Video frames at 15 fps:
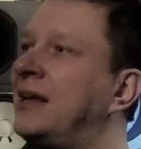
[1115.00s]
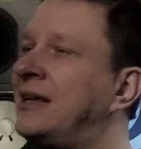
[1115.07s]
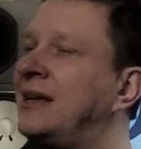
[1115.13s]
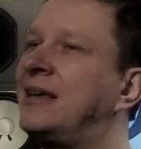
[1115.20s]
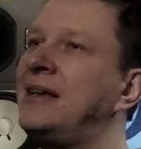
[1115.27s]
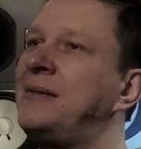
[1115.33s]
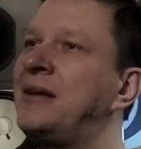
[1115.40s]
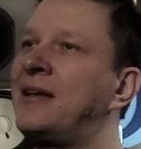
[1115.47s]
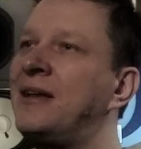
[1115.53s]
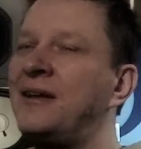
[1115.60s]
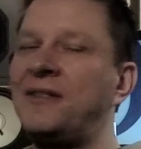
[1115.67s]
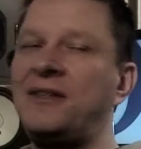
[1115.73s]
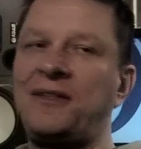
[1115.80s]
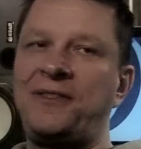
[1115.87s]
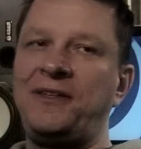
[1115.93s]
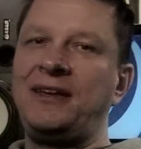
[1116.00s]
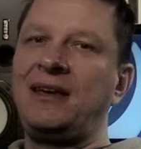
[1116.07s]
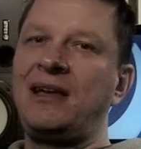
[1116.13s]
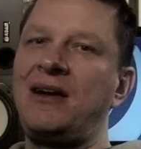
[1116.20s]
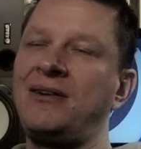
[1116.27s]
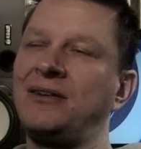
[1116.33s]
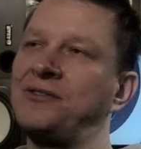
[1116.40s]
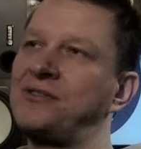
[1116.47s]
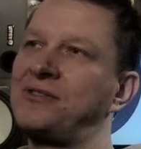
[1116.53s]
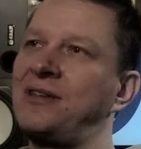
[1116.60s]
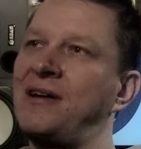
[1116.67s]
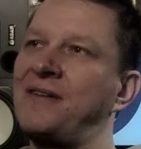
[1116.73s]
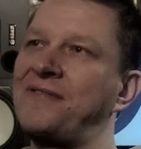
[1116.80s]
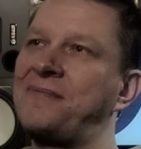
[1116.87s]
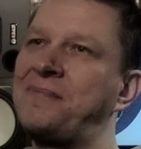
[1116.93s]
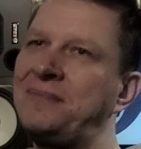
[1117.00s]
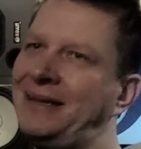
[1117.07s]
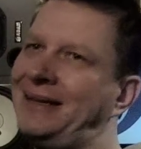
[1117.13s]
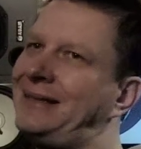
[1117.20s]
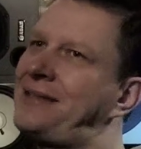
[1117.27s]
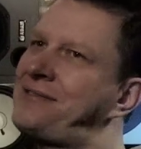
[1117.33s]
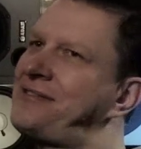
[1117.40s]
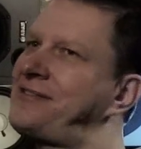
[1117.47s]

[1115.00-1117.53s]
can keep their thing going and stuff. That doesn't